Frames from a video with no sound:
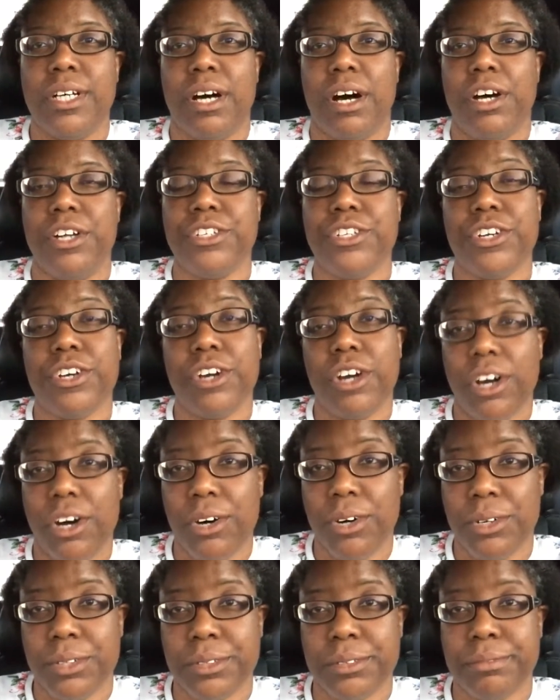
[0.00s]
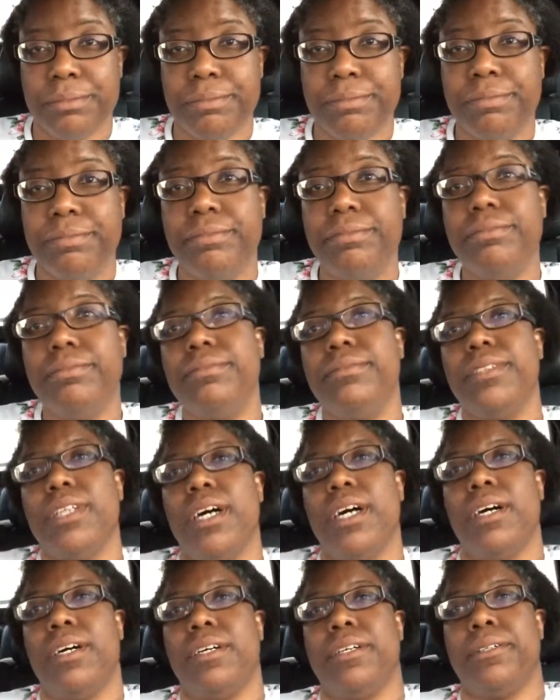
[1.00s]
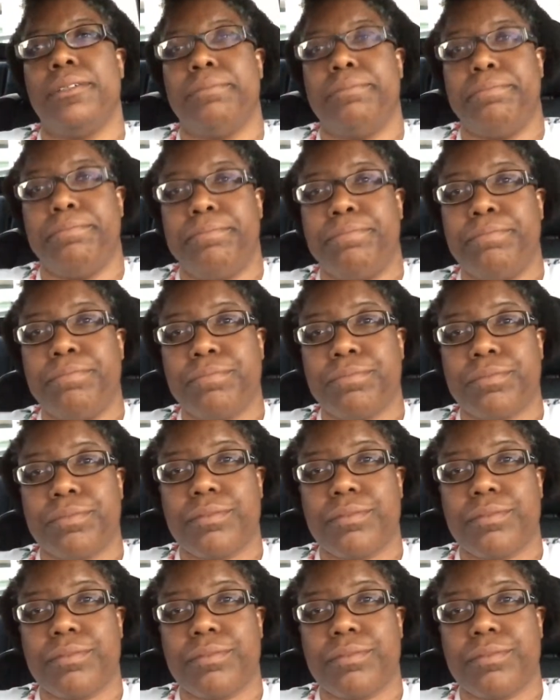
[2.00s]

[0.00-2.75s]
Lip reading: on your own. Kind